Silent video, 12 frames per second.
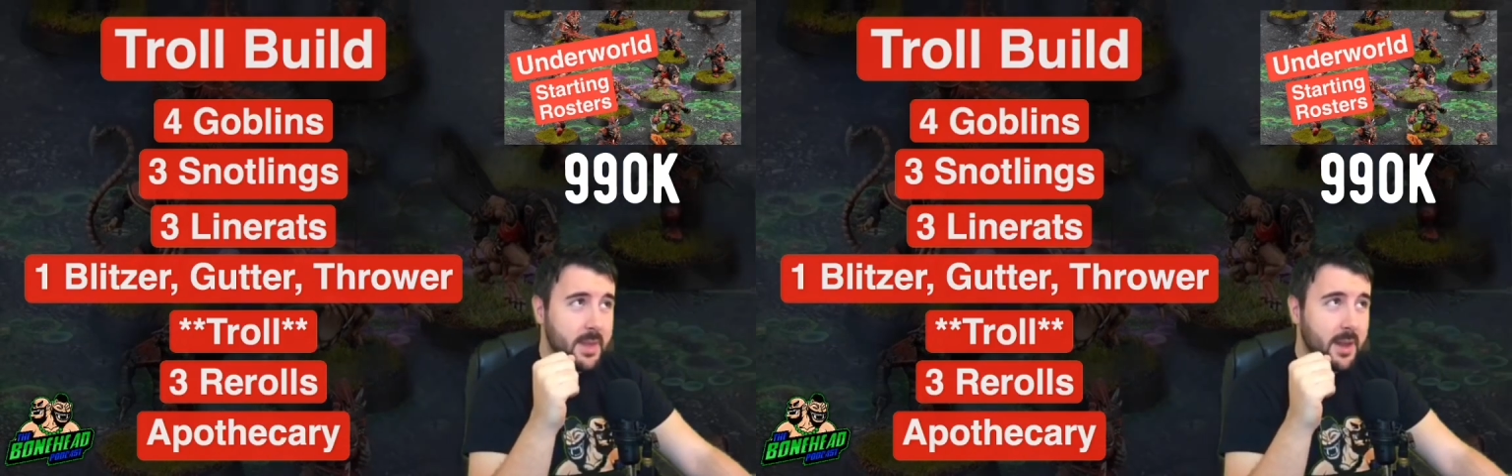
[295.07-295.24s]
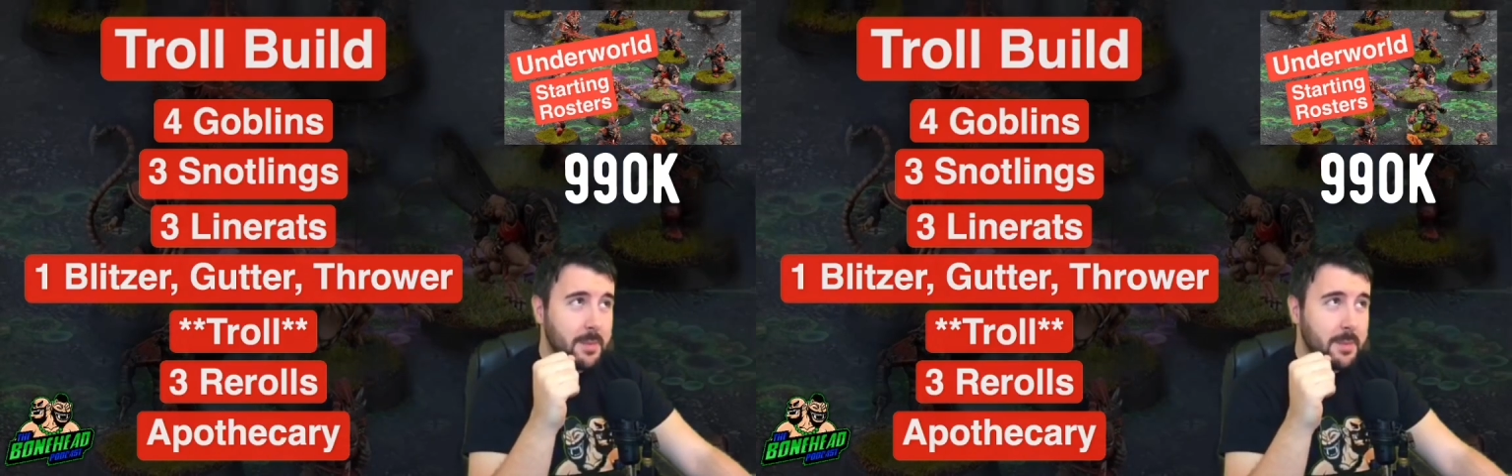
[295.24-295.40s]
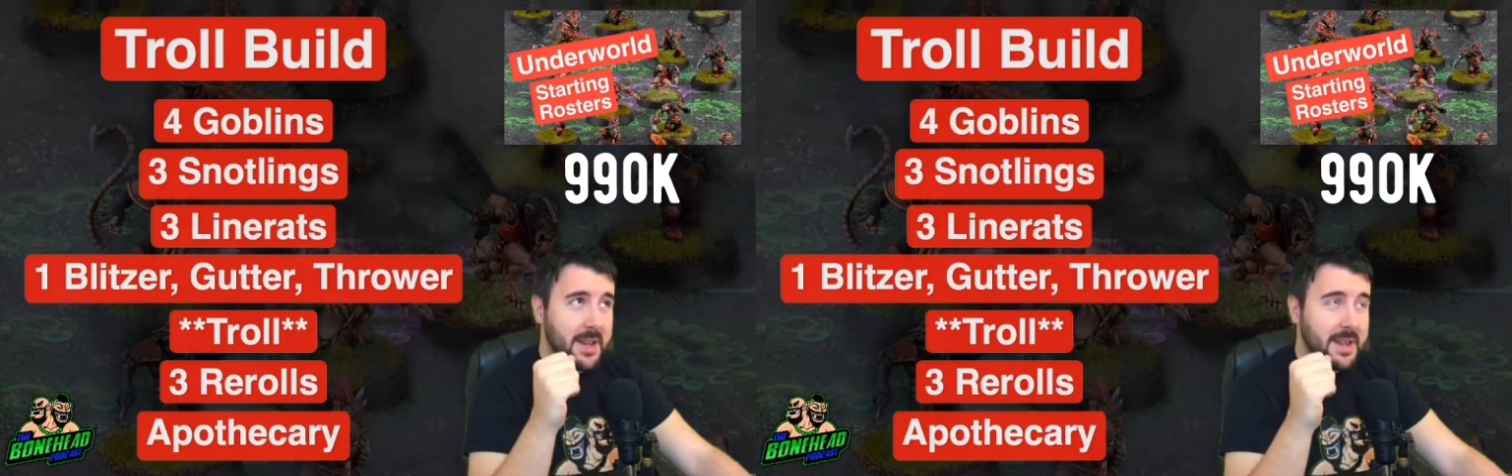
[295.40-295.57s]

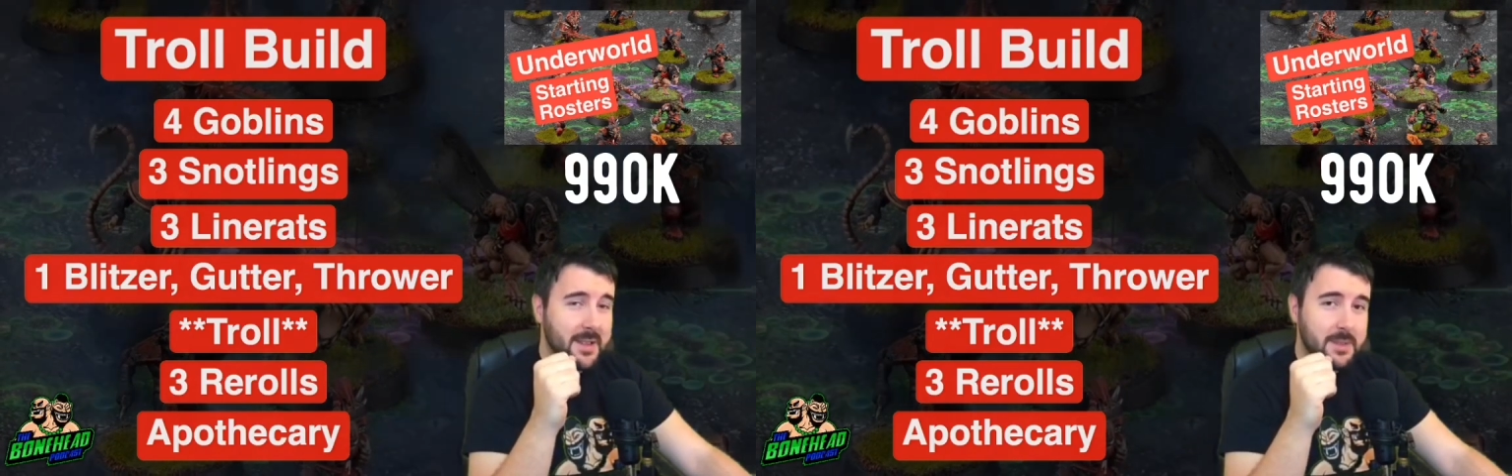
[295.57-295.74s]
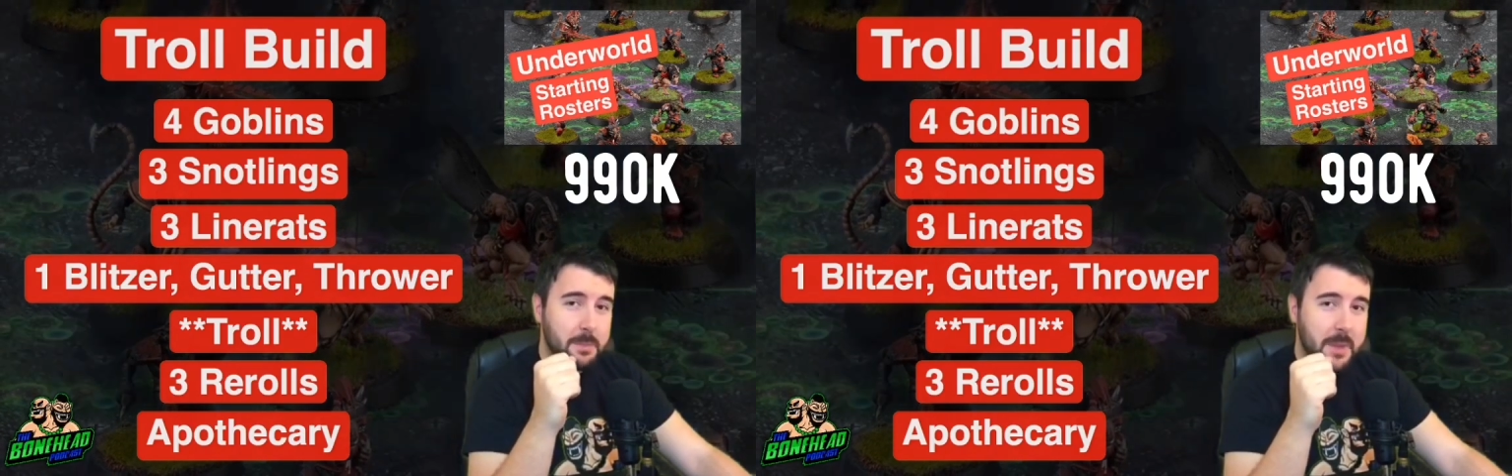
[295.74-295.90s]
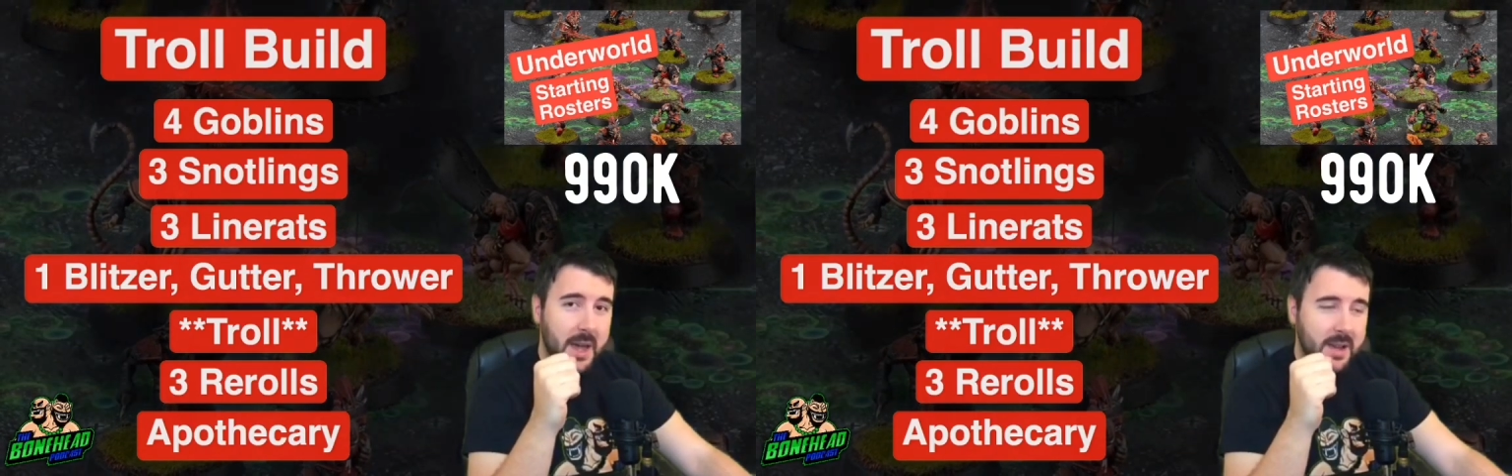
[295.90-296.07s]
I played
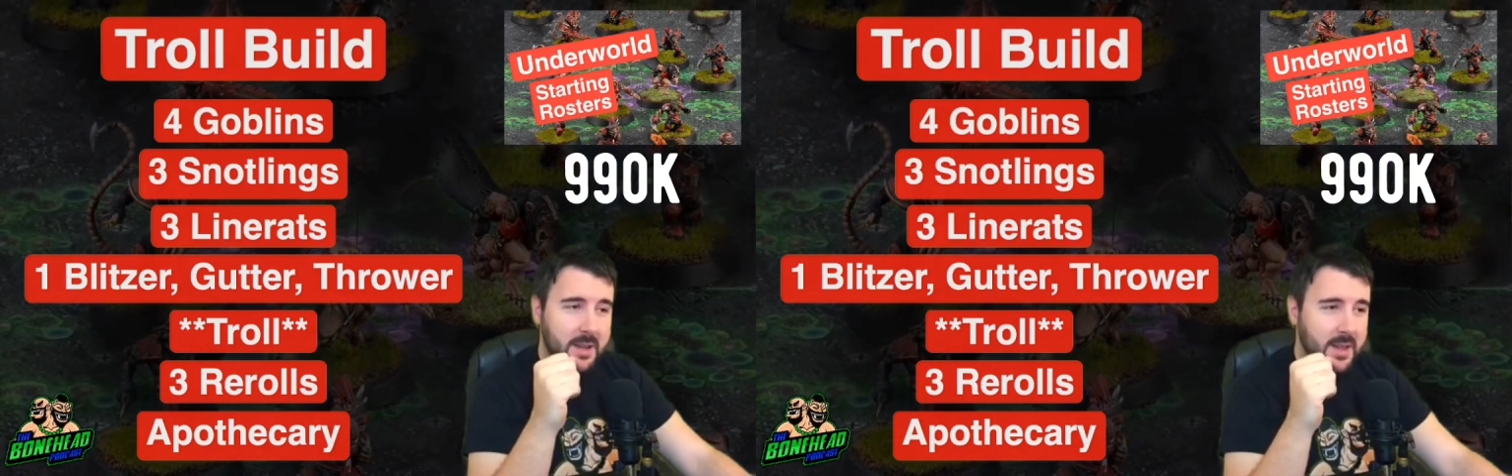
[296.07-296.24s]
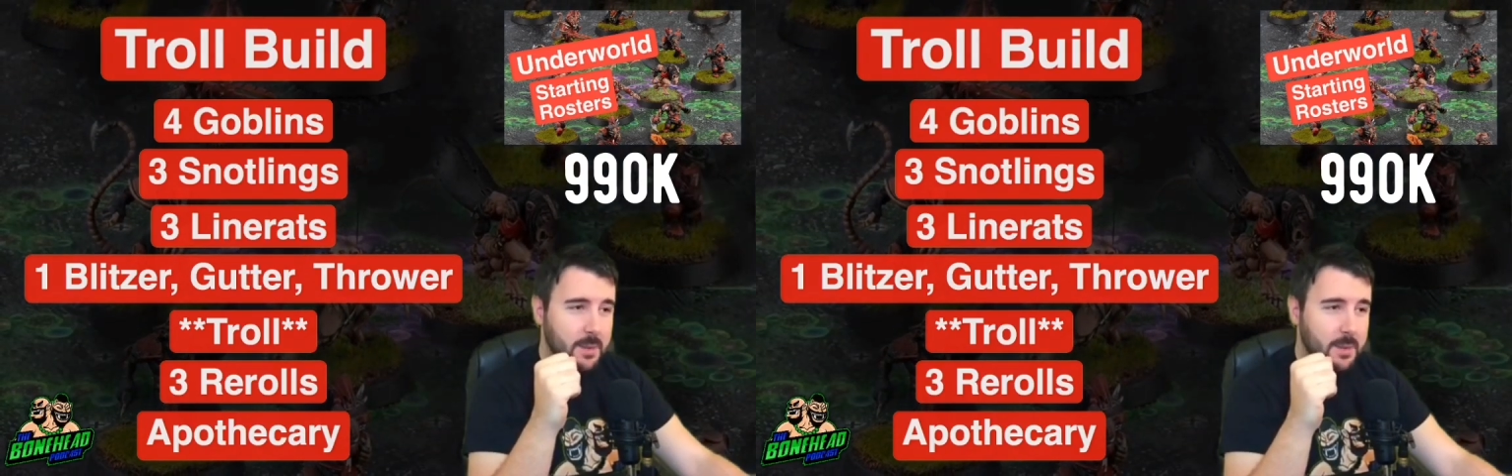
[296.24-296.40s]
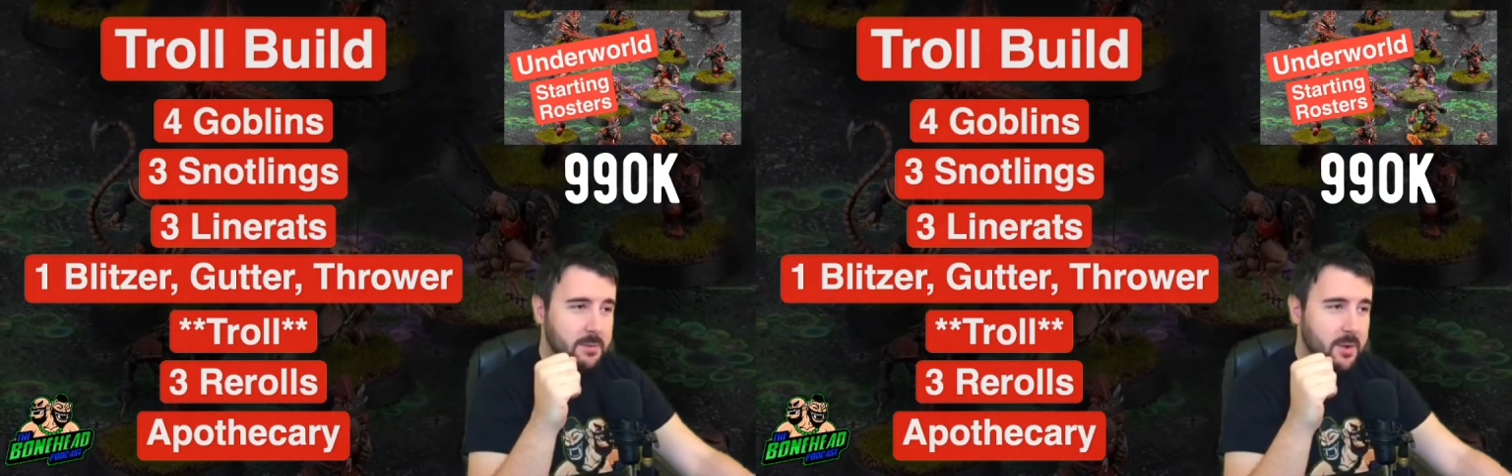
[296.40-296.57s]
against Ben.
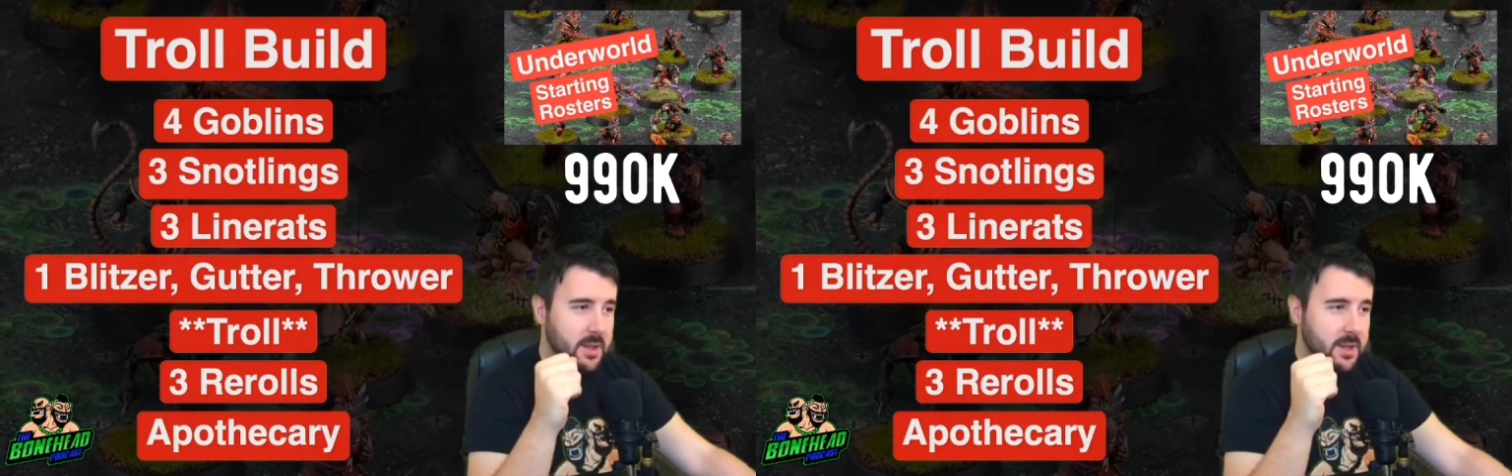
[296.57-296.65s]
He was